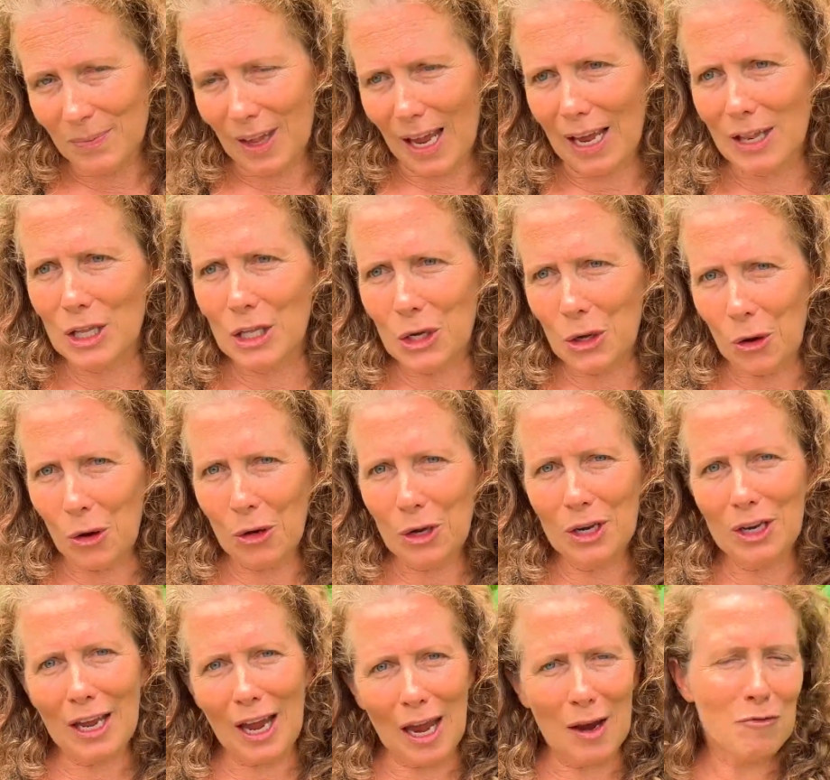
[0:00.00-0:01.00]
And the
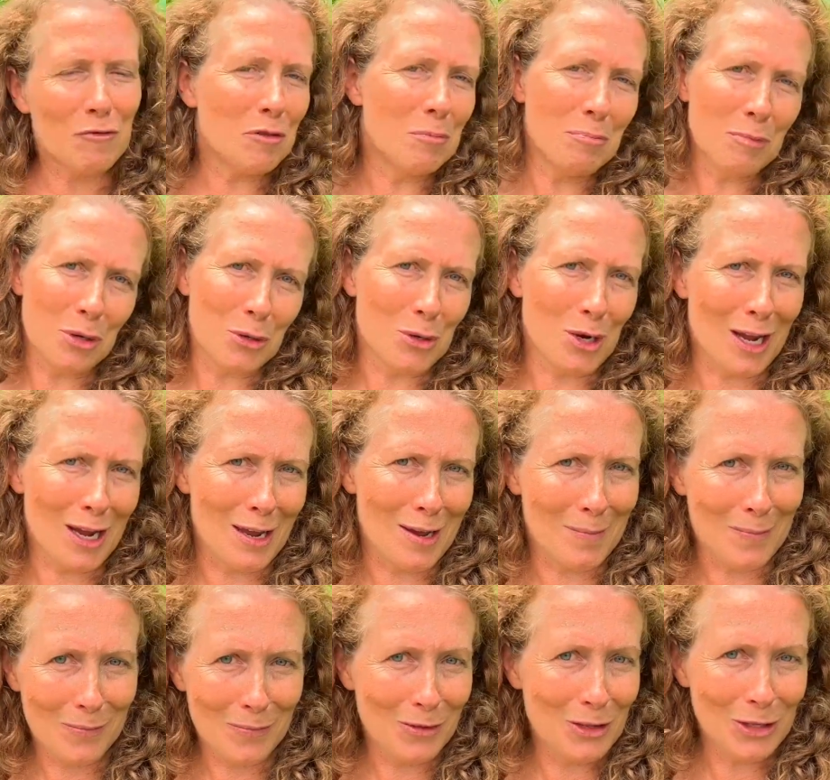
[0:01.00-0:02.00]
yogurt came from
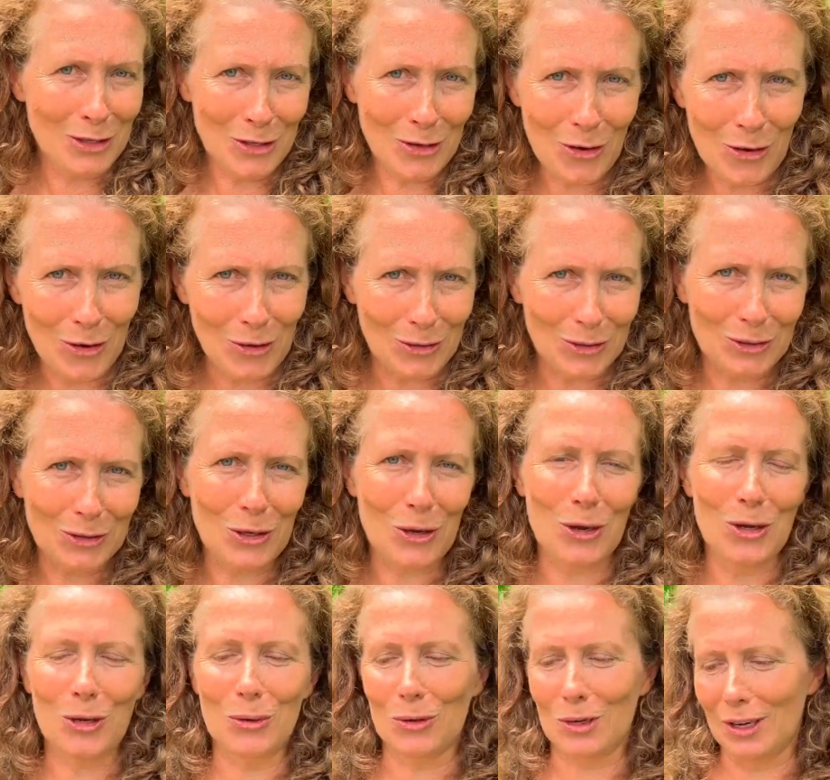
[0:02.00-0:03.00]
milking the zoes. So
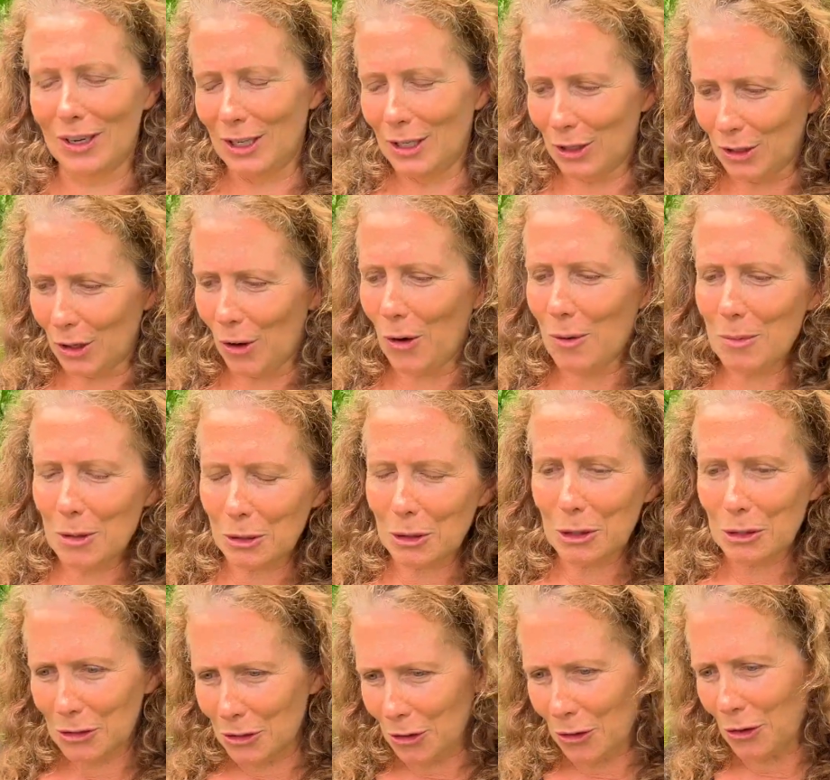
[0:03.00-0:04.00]
you'd go and milk
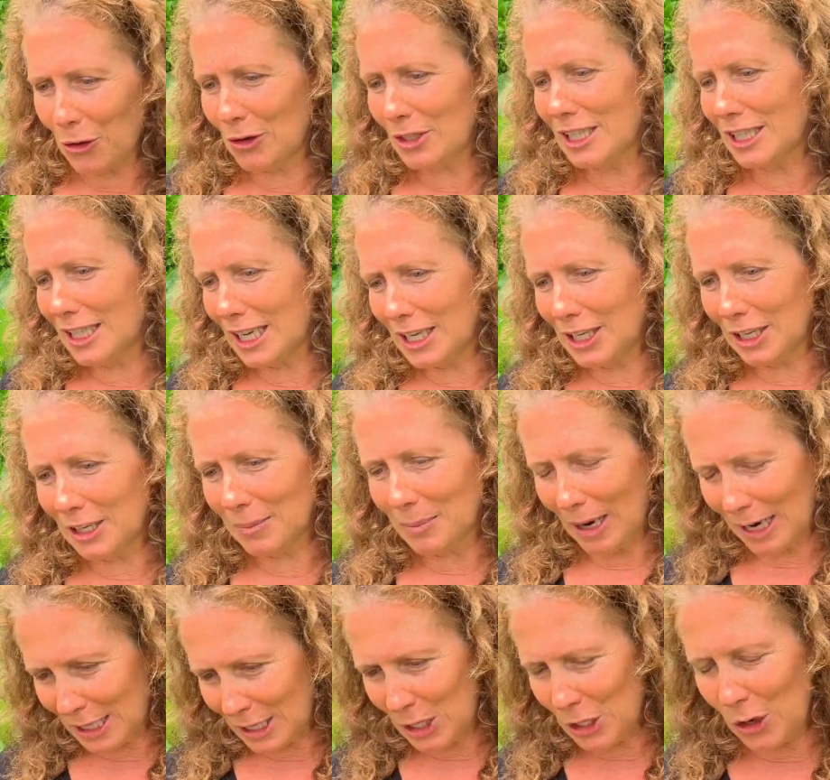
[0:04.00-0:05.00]
the zoes, and then you'd
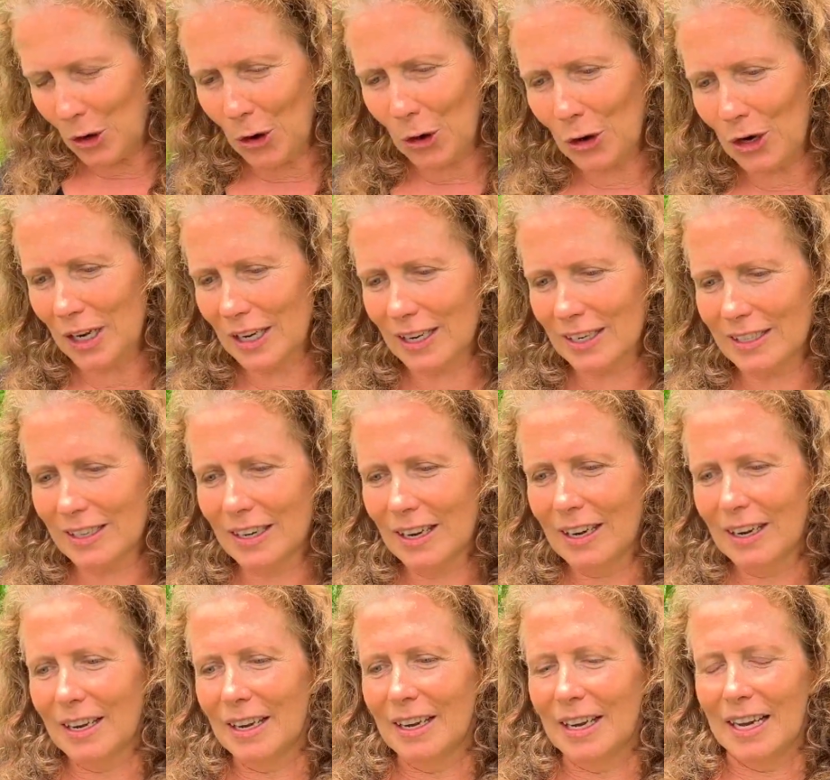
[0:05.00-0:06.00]
make the yogurt
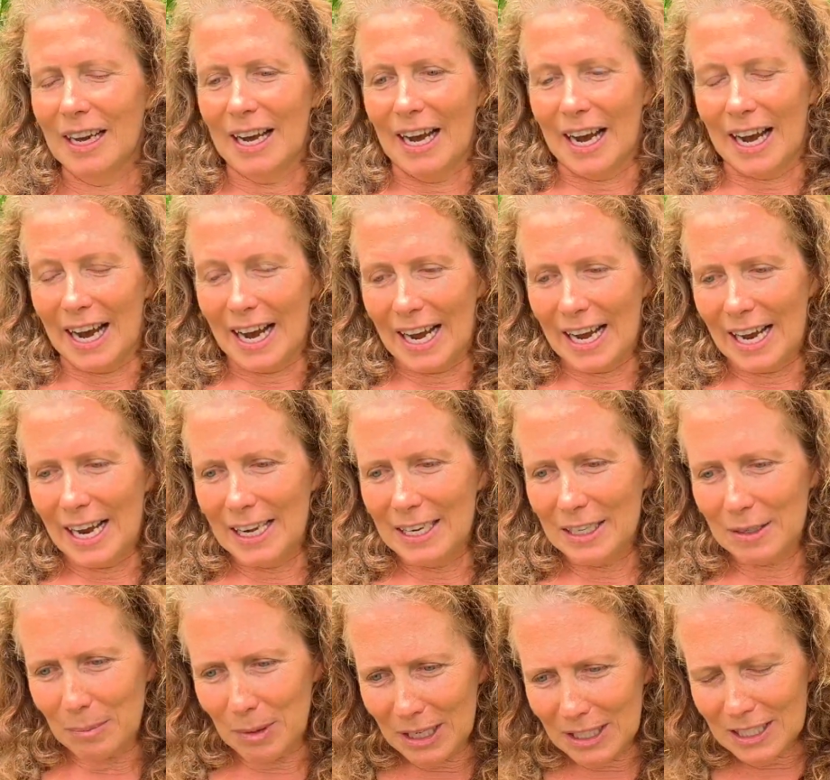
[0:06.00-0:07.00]

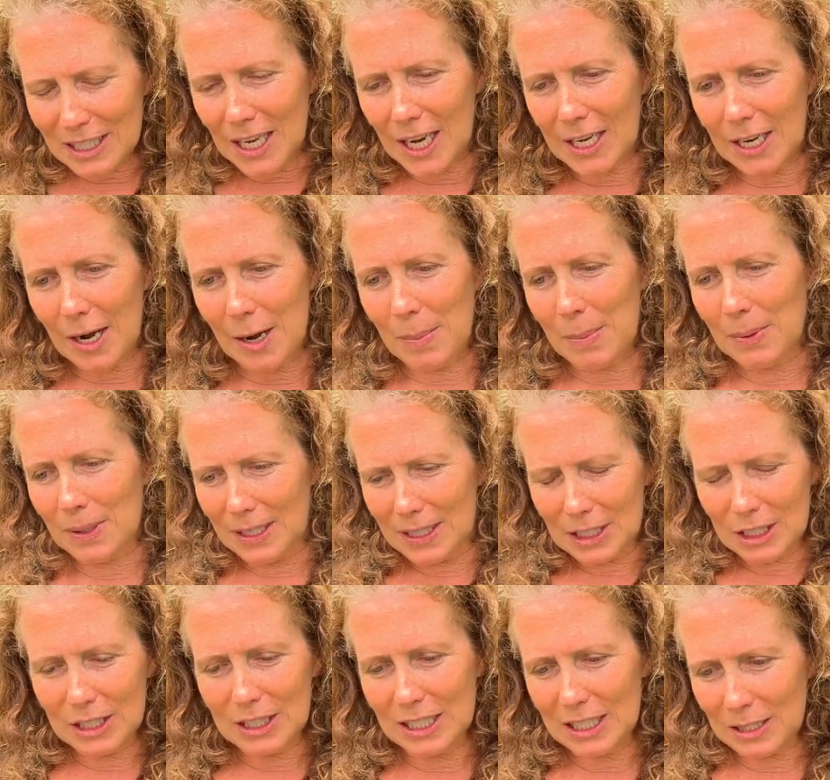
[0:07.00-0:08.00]
and mix that up
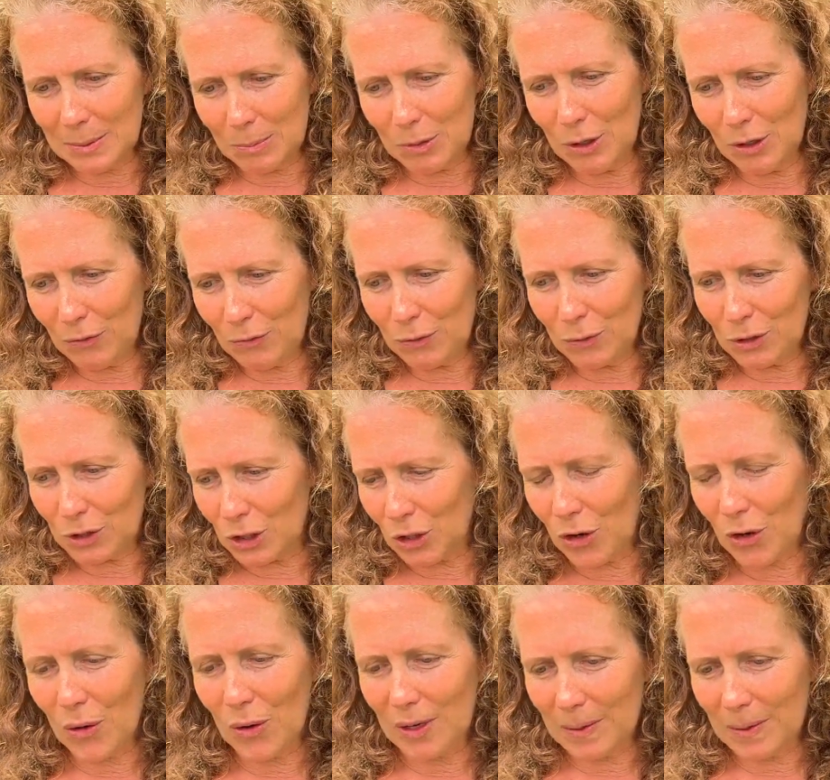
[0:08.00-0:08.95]
into this beautiful dough.